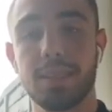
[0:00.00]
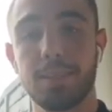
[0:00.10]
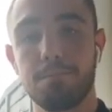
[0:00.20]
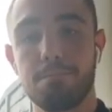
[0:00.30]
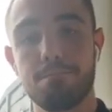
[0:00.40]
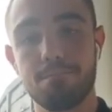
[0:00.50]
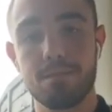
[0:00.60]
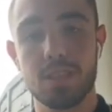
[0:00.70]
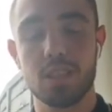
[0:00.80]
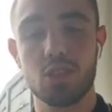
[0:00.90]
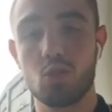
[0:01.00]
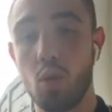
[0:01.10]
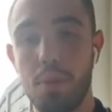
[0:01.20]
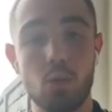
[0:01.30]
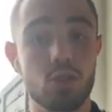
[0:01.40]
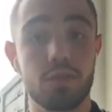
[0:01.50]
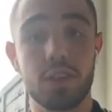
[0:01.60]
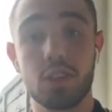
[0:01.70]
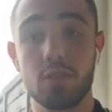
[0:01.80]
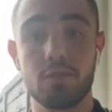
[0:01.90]
Um, and you sort of bounce off
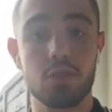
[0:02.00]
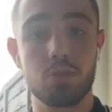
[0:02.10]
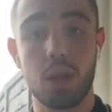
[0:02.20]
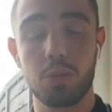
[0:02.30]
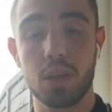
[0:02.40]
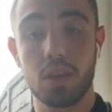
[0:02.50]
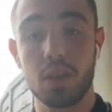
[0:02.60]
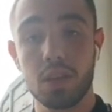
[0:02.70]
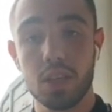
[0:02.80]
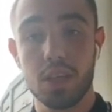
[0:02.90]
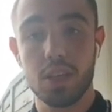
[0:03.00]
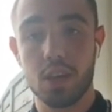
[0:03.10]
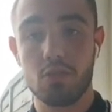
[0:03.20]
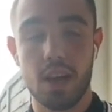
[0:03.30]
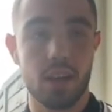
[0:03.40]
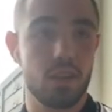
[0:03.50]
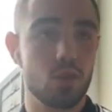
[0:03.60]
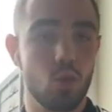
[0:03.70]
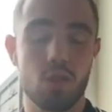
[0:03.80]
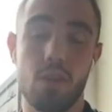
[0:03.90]
each other as well with the crack and the
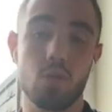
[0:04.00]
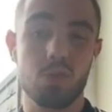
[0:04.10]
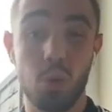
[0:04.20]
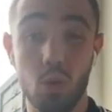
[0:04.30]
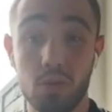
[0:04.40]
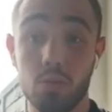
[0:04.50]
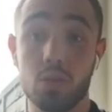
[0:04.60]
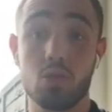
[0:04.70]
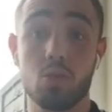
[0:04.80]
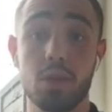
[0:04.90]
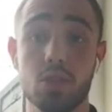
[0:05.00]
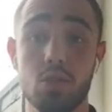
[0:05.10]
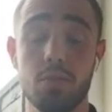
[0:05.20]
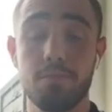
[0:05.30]
talk around the sport, which is always good.